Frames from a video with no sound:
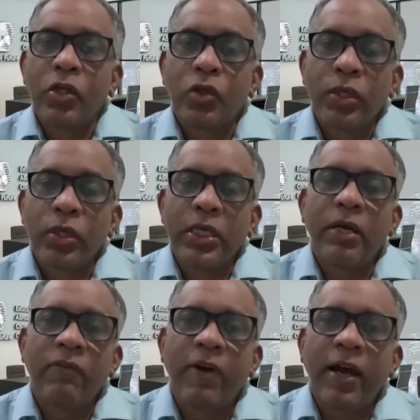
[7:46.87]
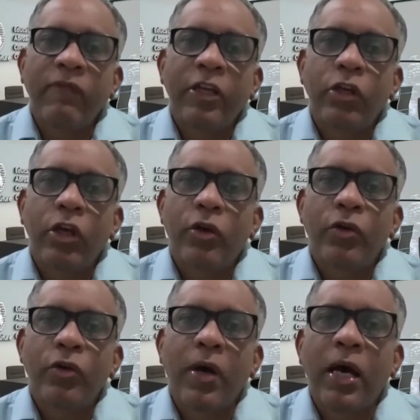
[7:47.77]
So here, when
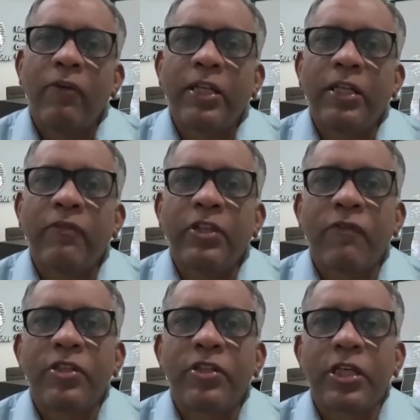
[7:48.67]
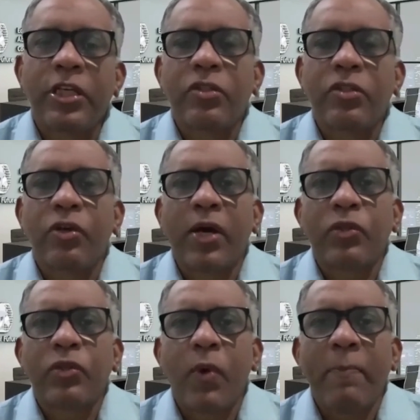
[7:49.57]
the visa officer is going to
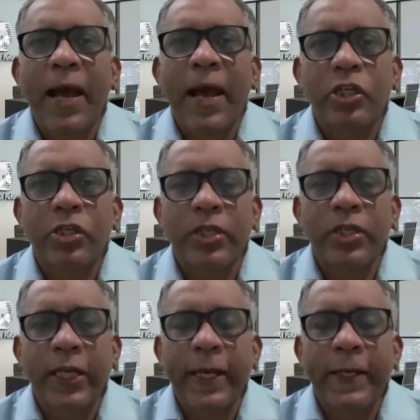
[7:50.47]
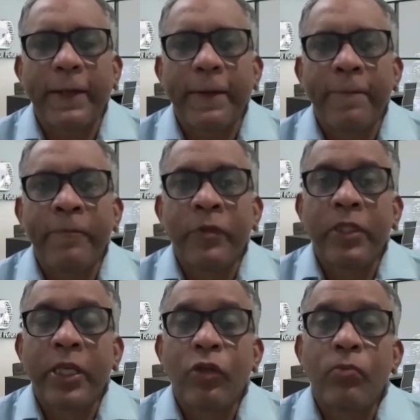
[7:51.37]
ask why bachelor's again,
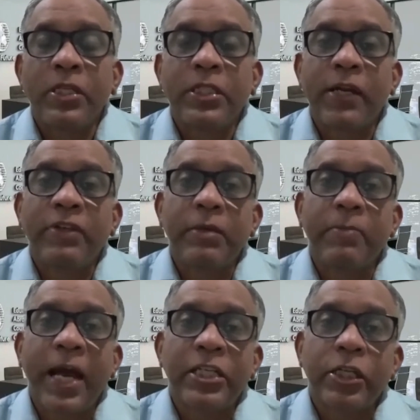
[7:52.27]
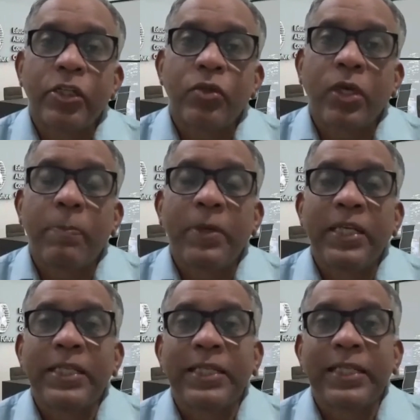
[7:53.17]
then you must have done bachelor's to
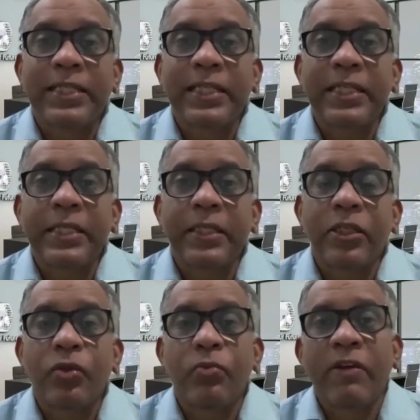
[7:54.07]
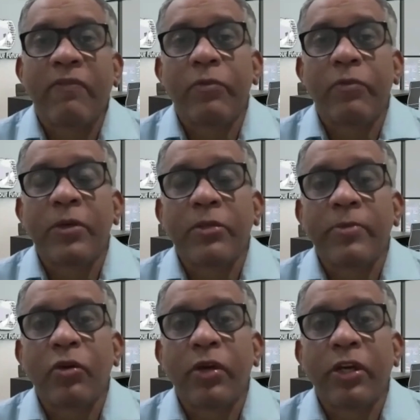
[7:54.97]
complete the 16th year. You must
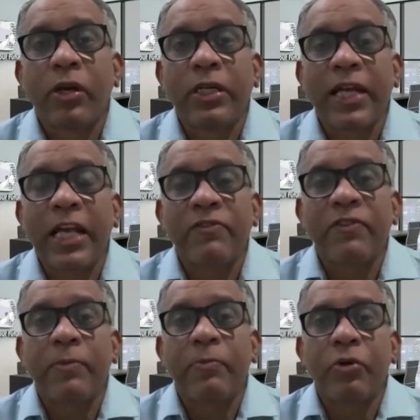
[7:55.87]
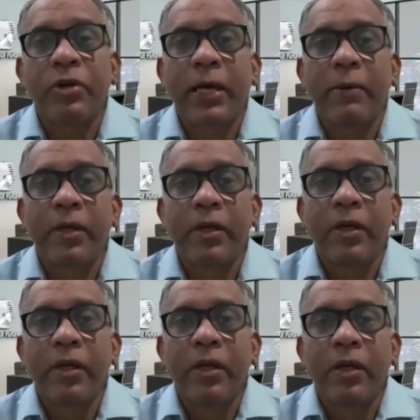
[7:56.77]
be going on a transfer program
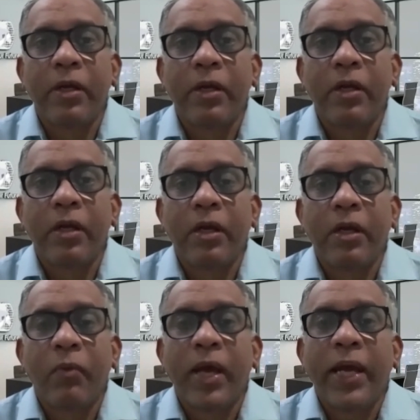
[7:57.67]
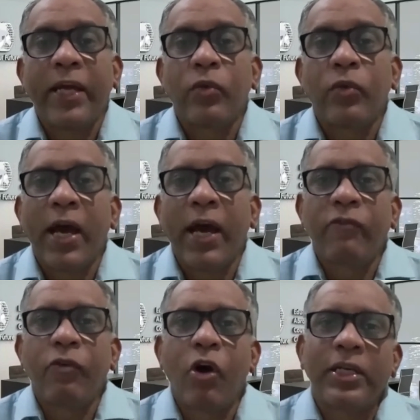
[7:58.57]
where you
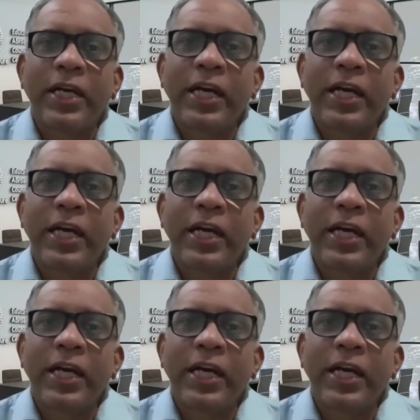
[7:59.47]
have got